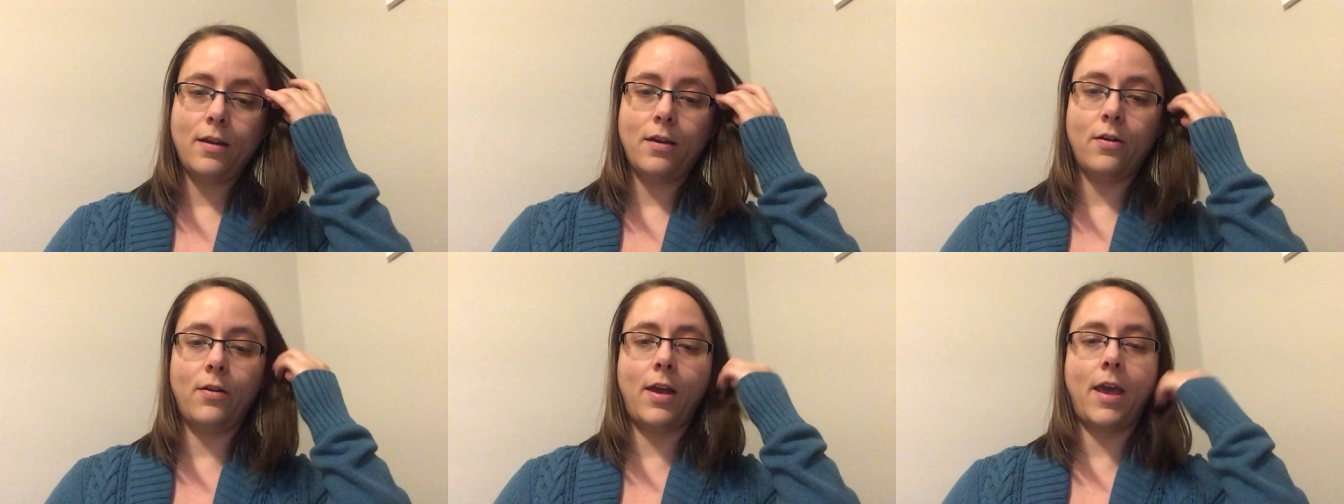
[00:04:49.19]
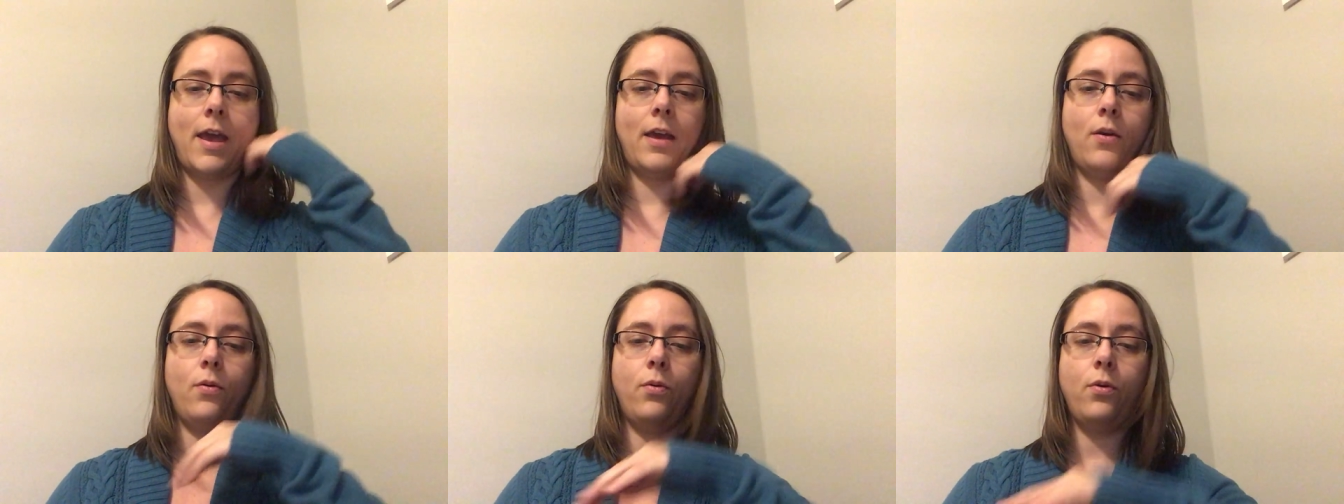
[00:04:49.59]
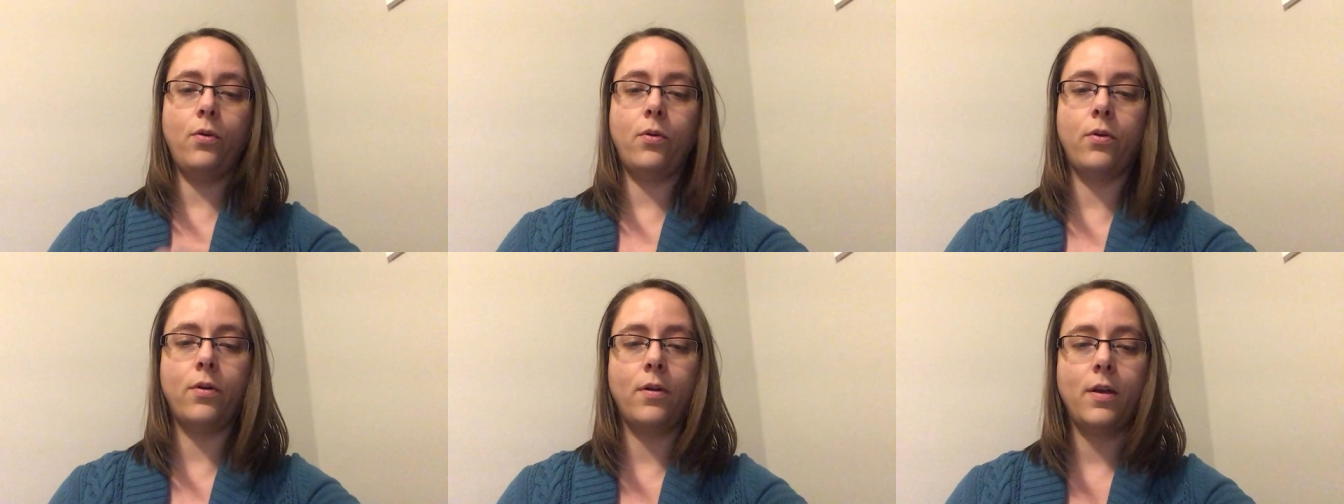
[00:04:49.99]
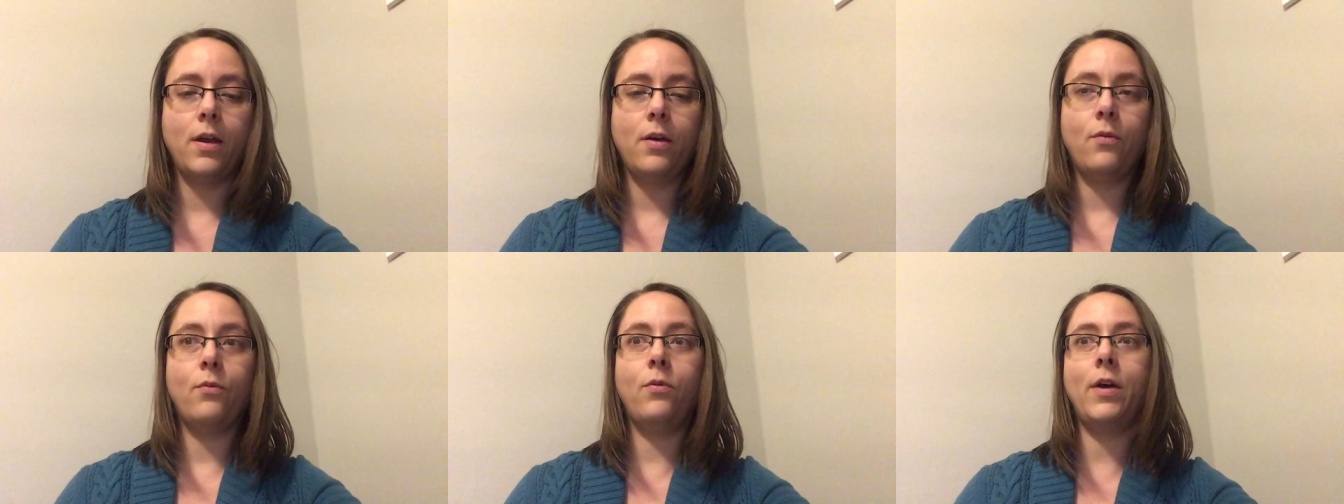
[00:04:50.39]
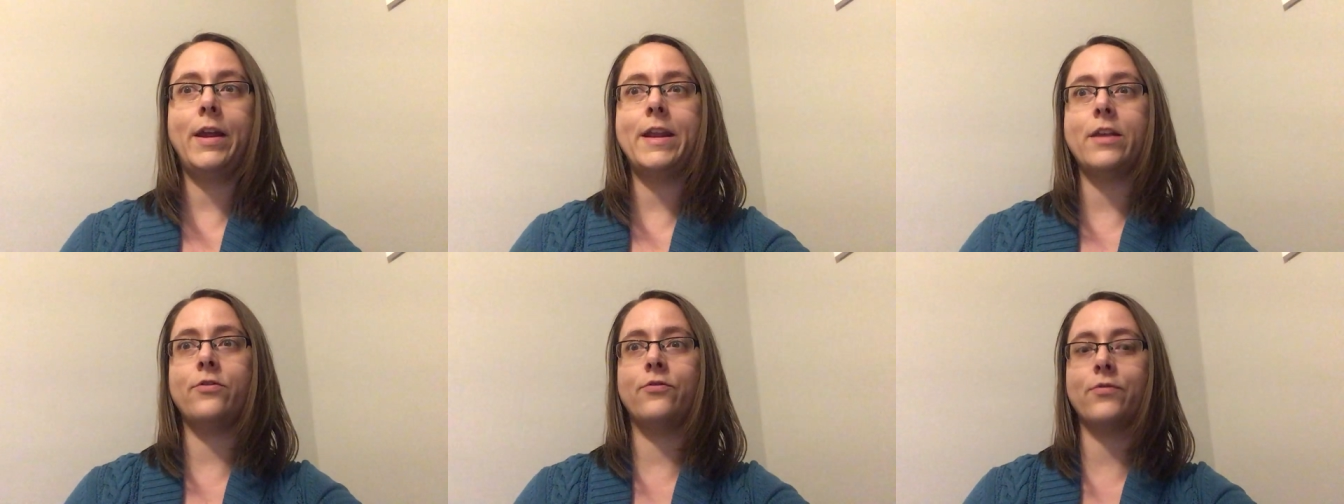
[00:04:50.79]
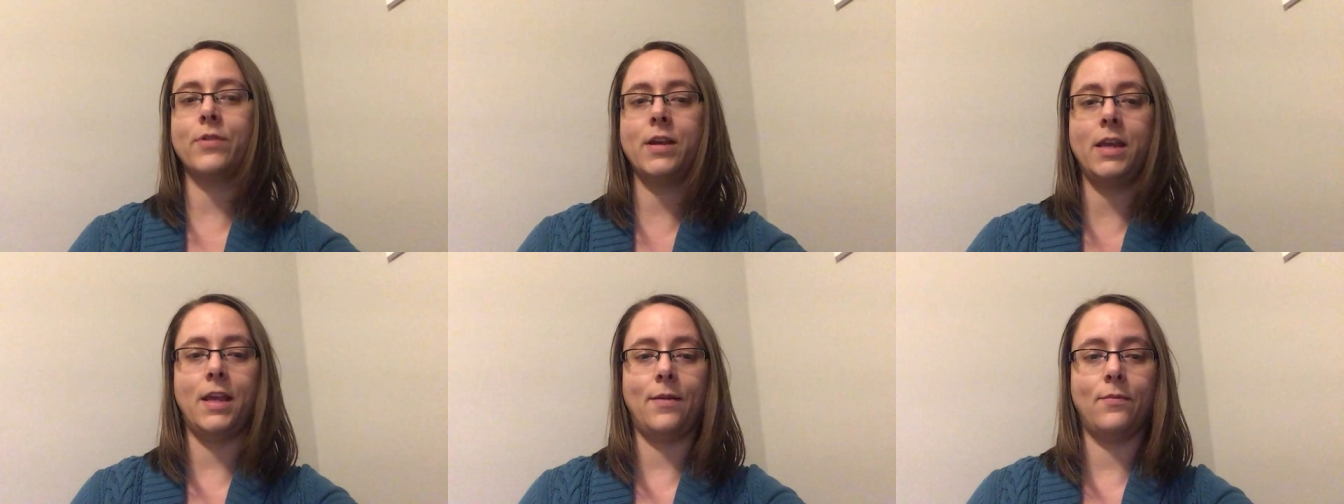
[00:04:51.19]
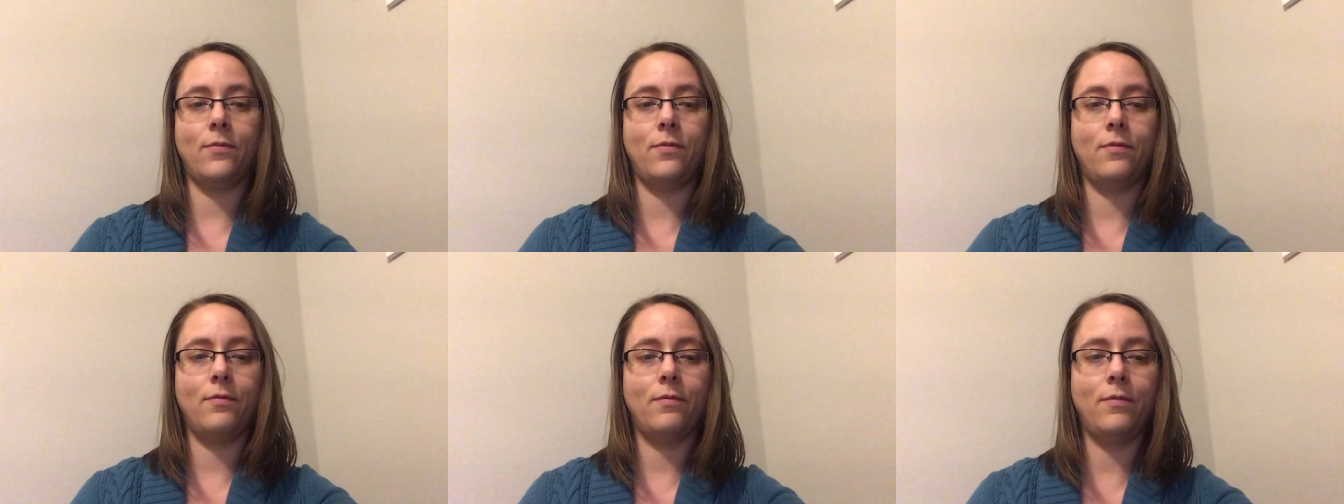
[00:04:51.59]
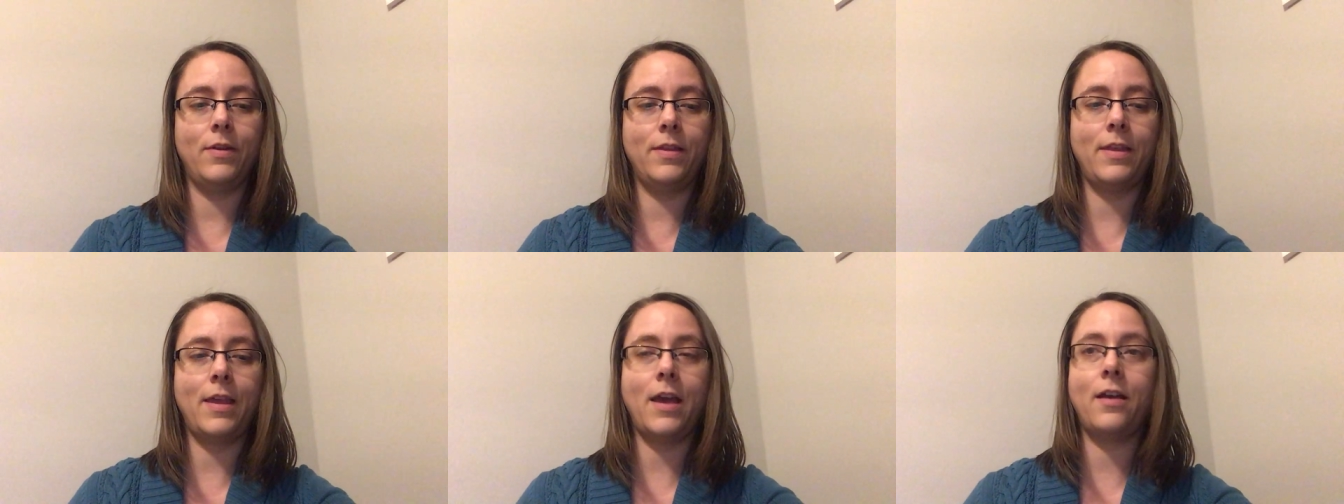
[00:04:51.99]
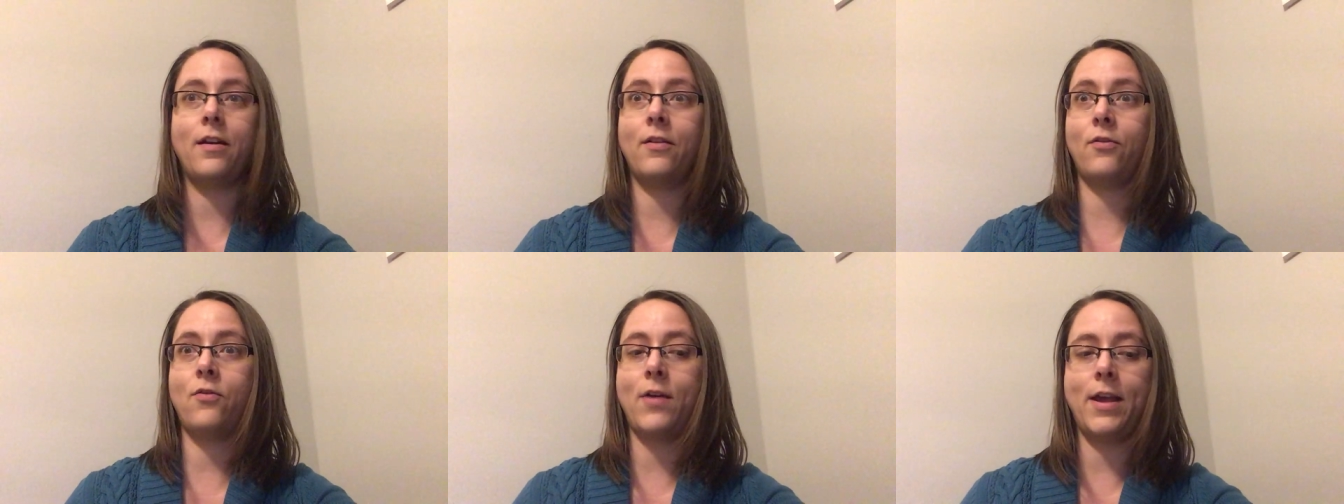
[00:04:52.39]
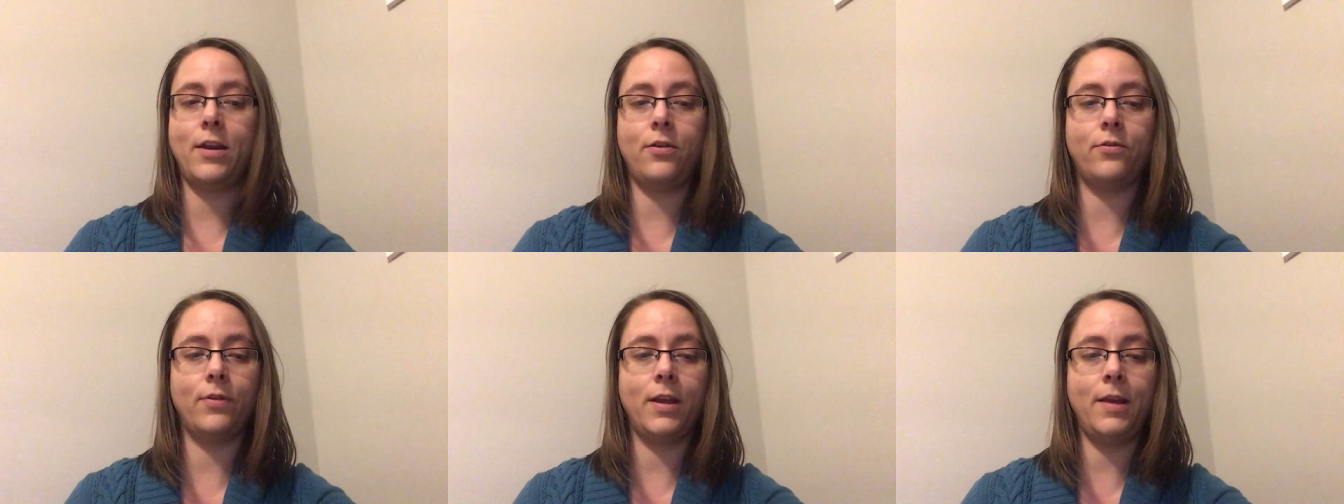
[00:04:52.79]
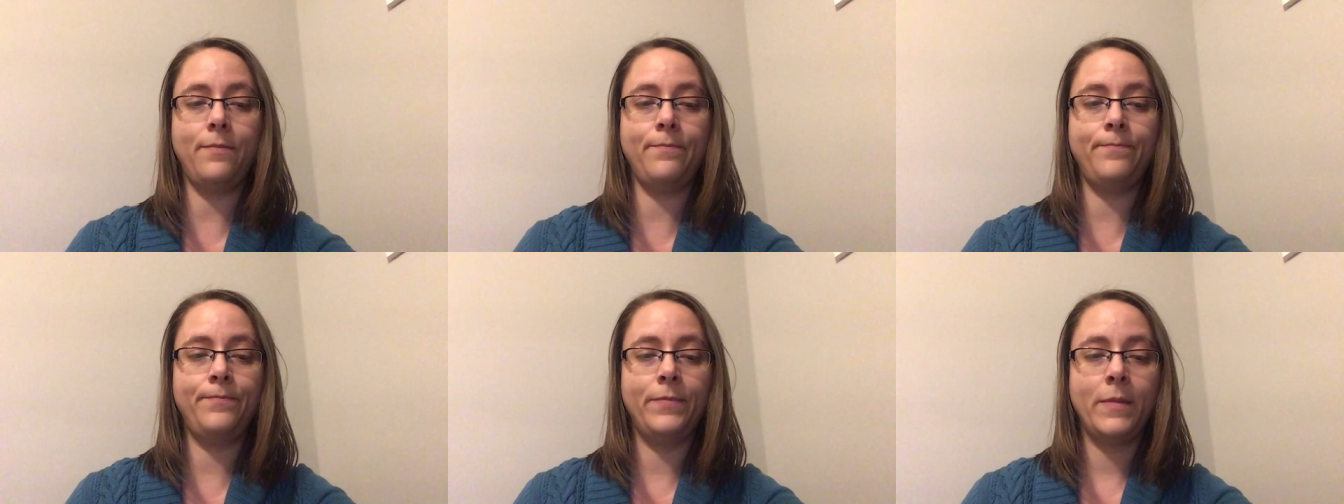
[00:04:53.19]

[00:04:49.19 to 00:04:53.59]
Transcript: Okay, whew, what a dream. Wasn't that quite a dream?